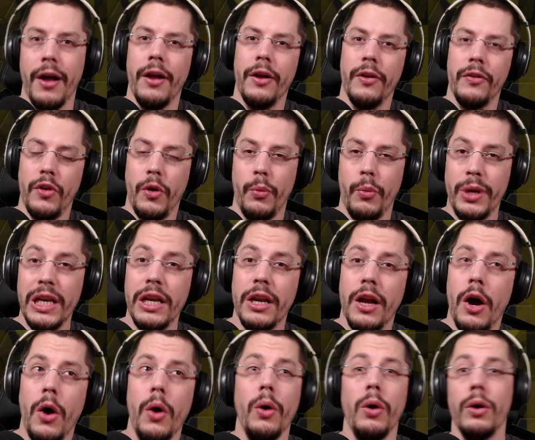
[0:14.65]
So we need
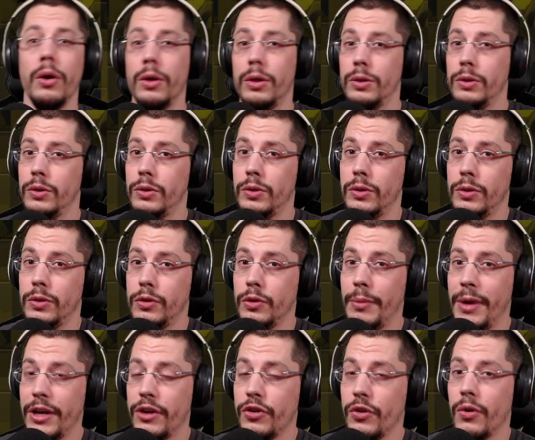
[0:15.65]
now to
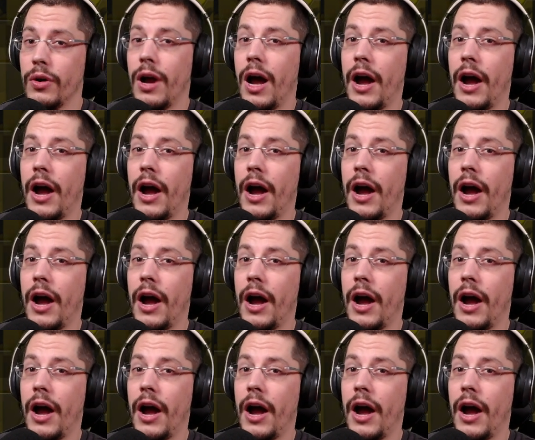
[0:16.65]
make sure,